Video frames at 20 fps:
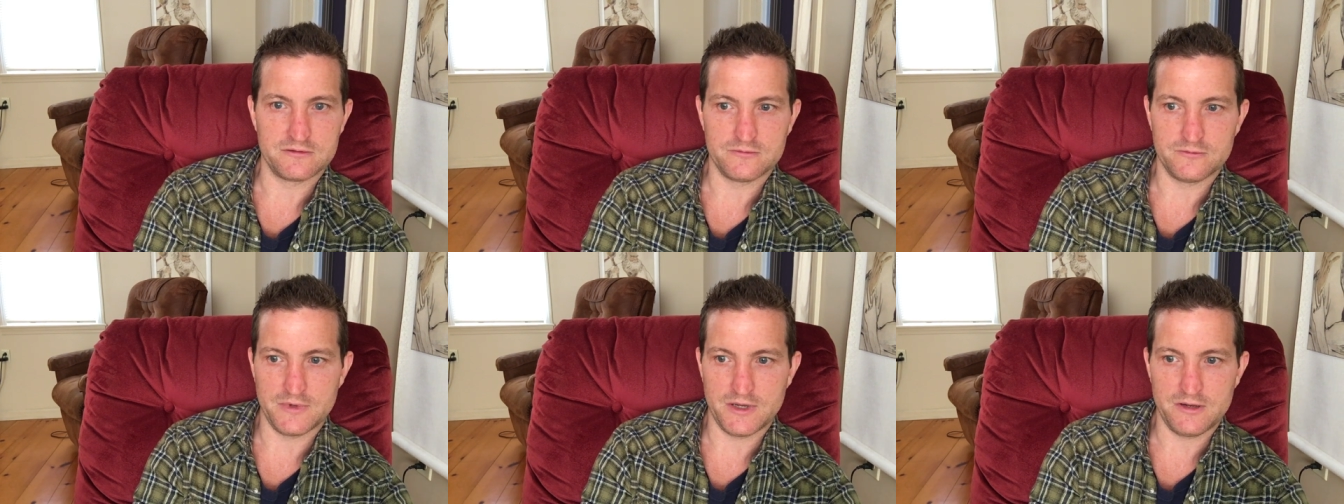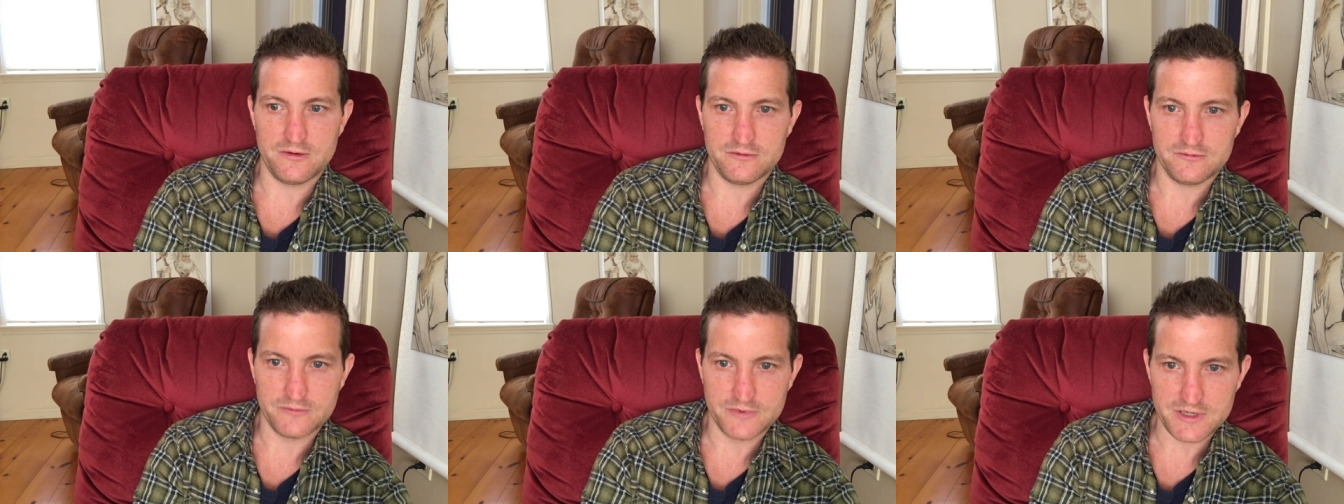
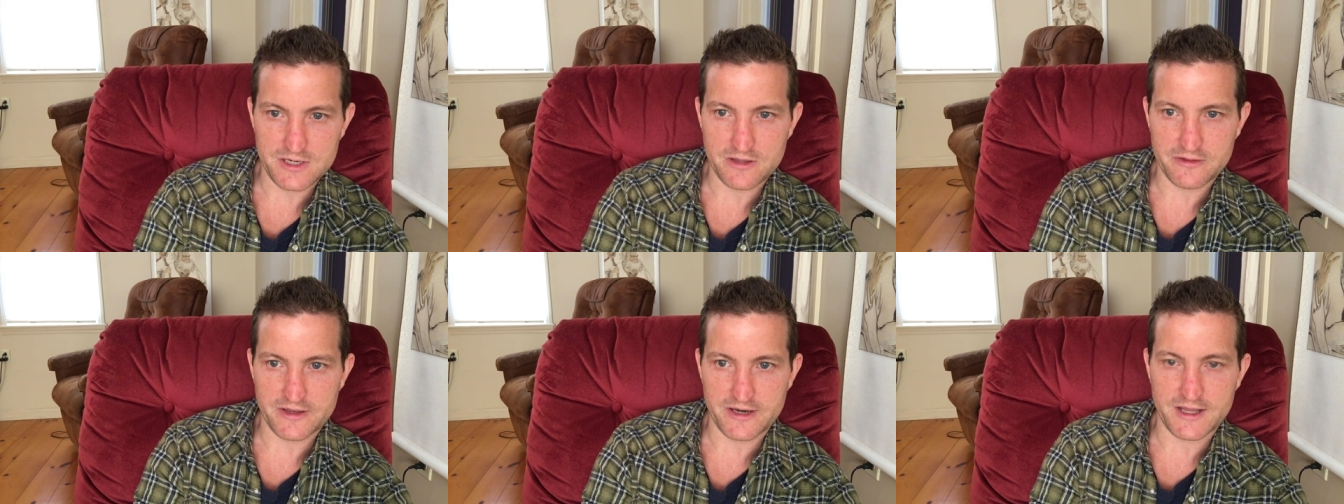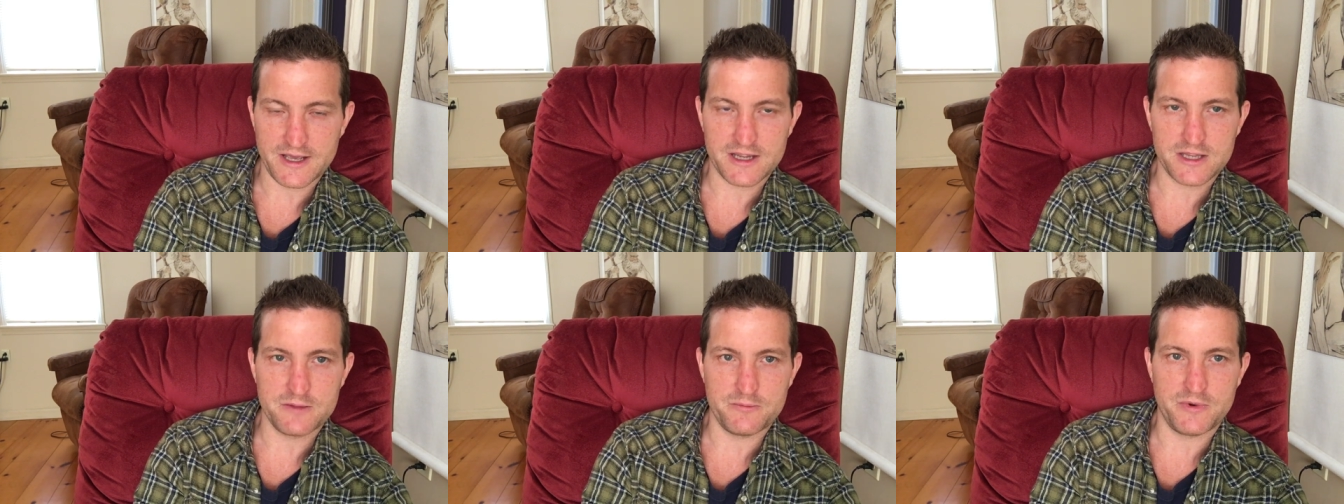Well, we know that
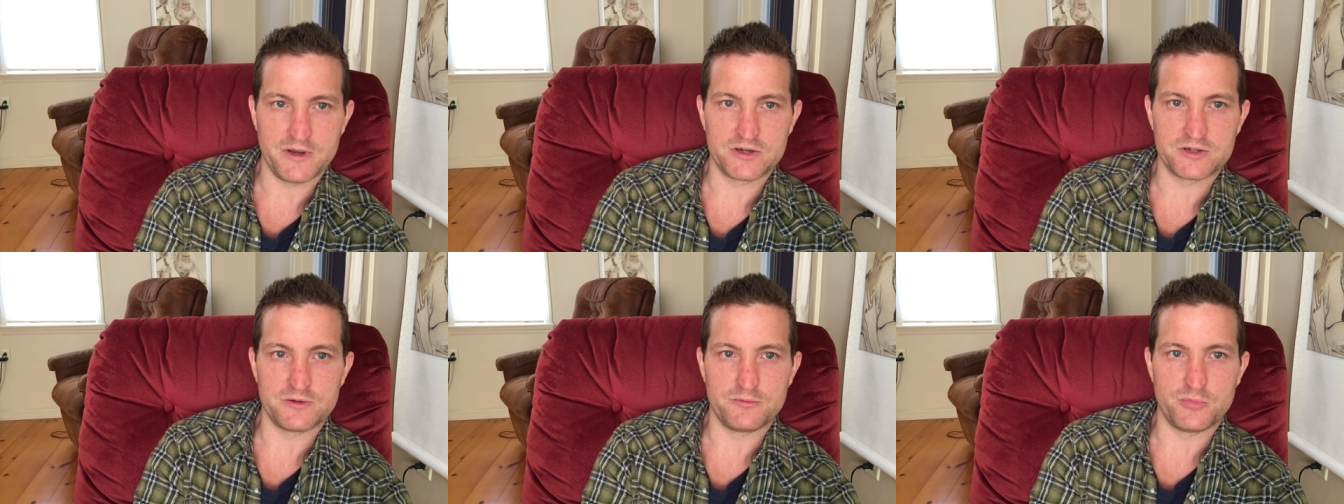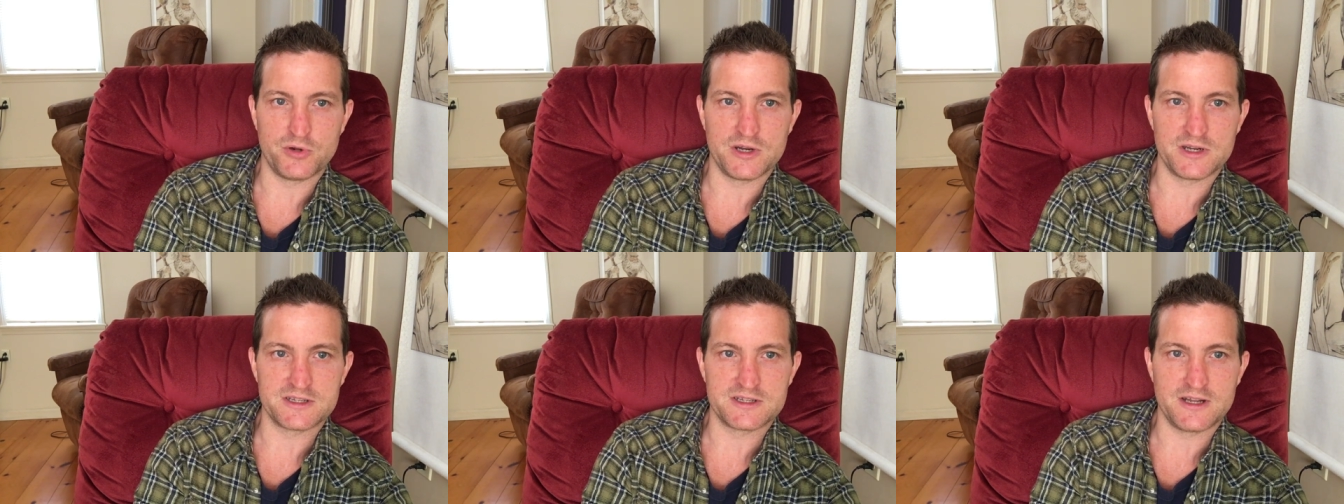acupuncture
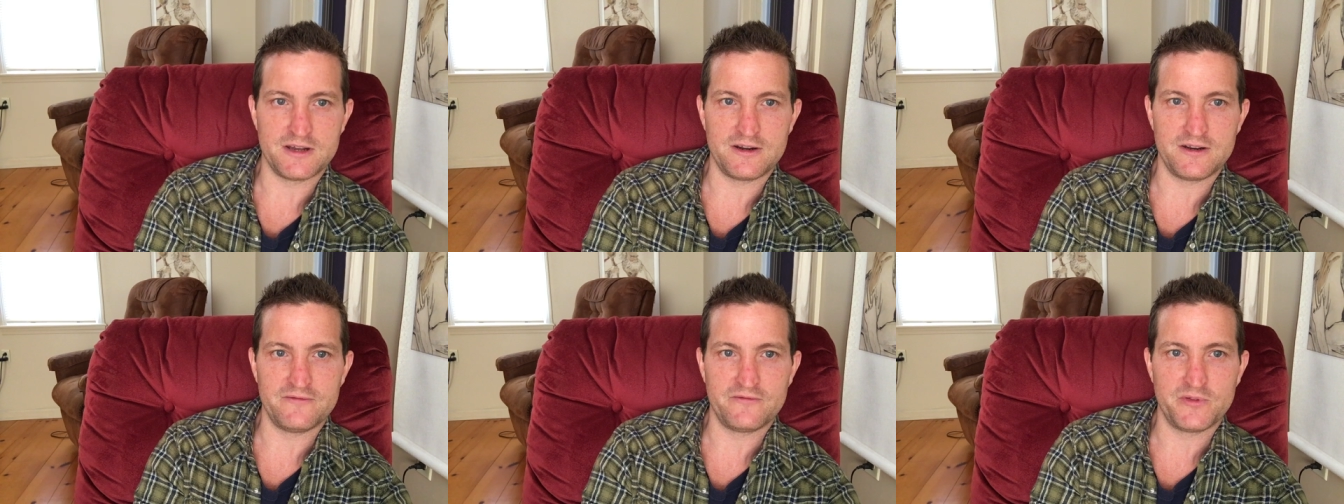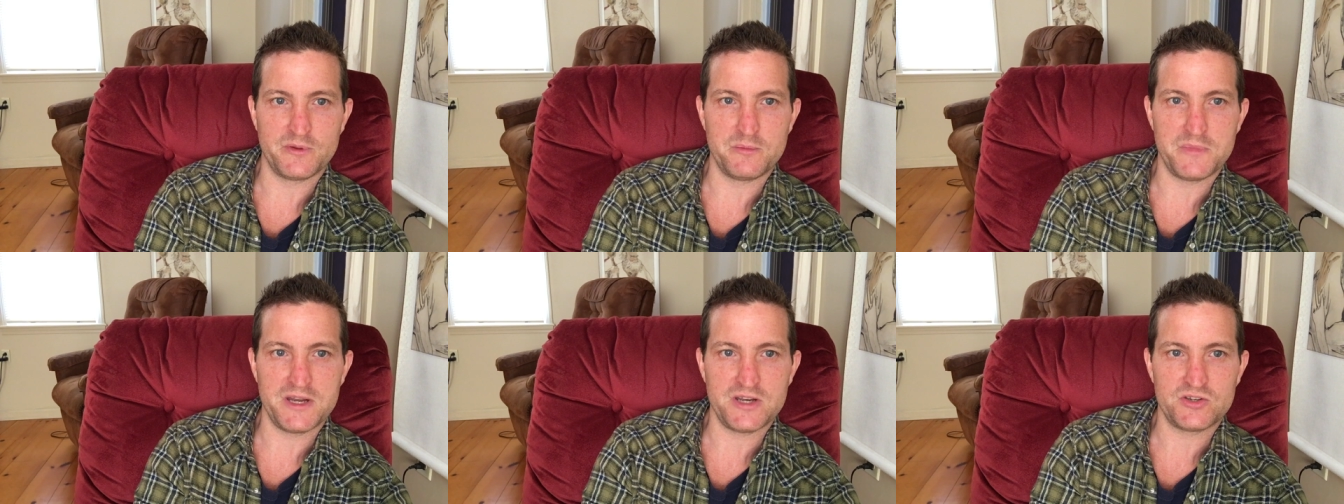brings down
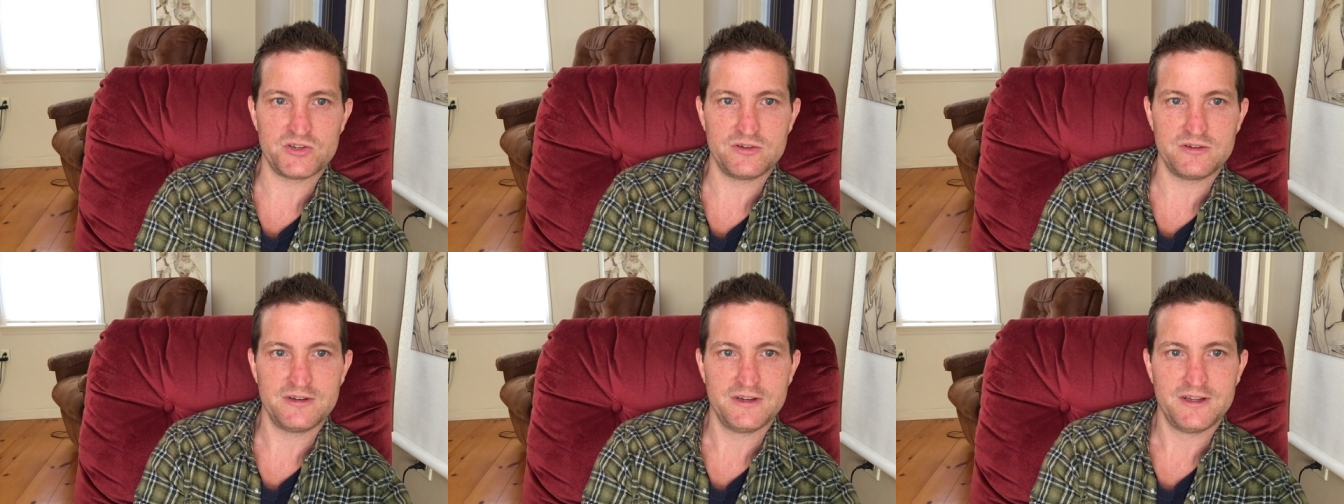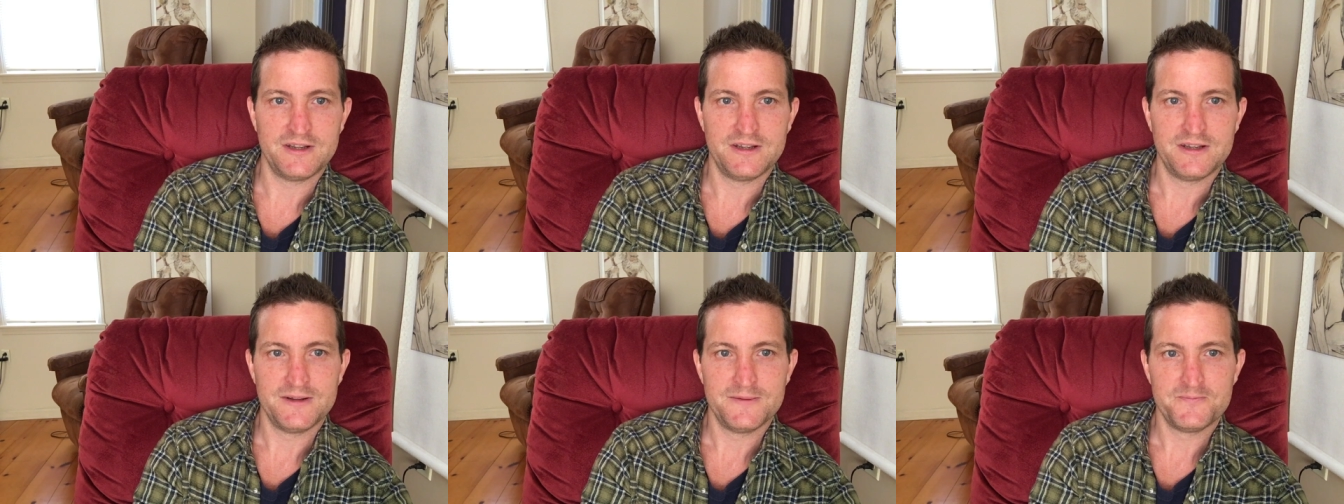inflammation
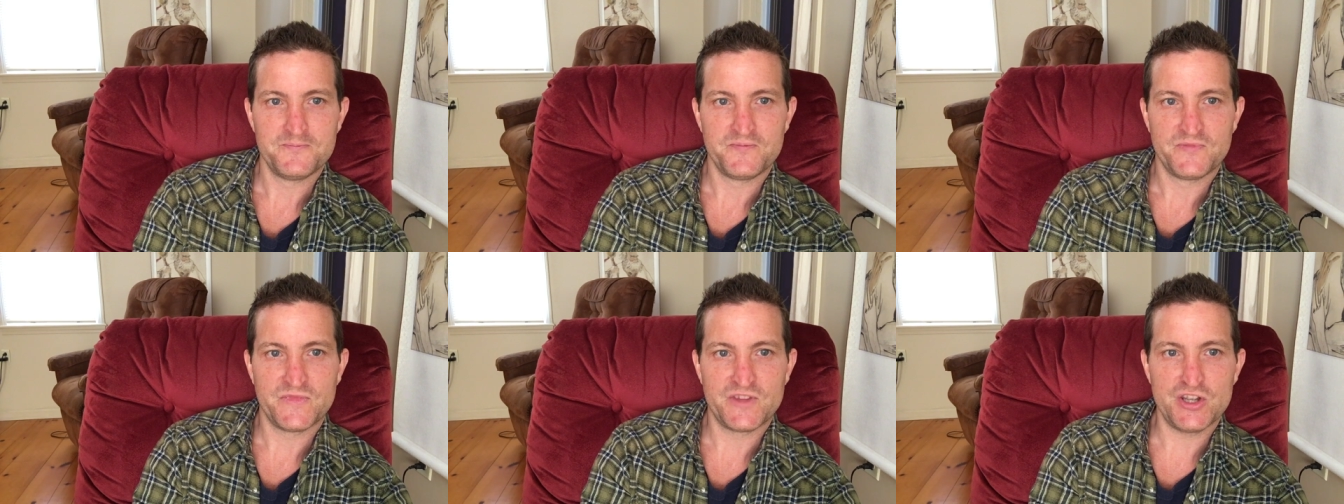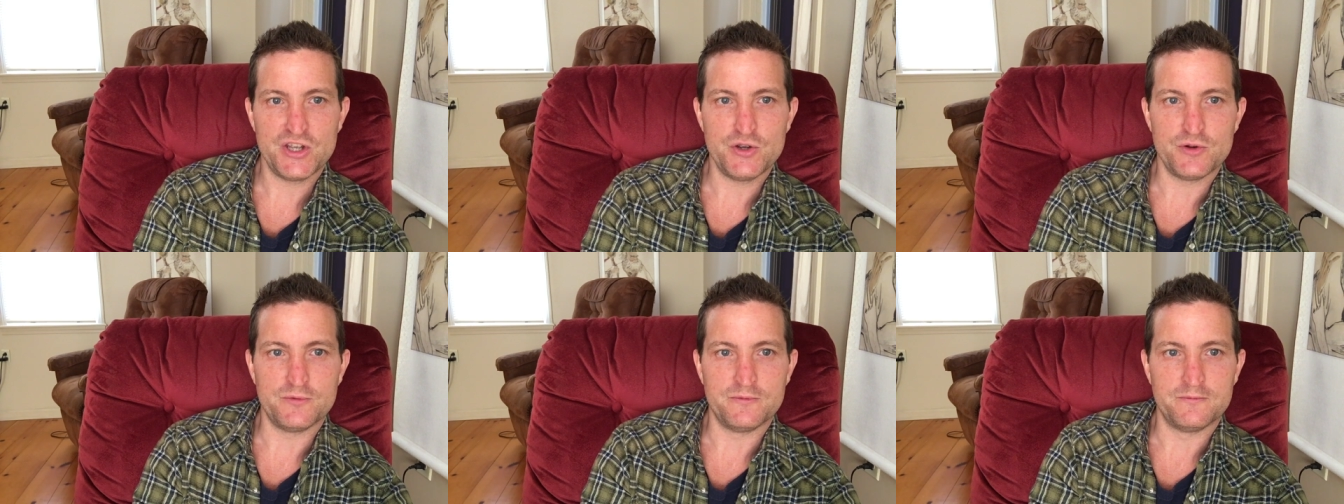
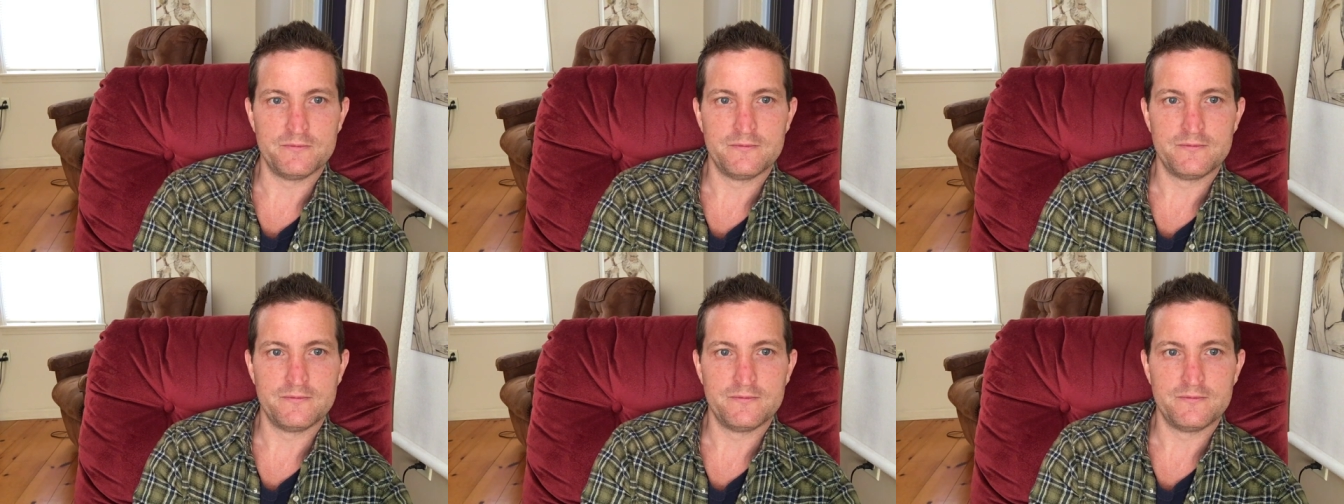too.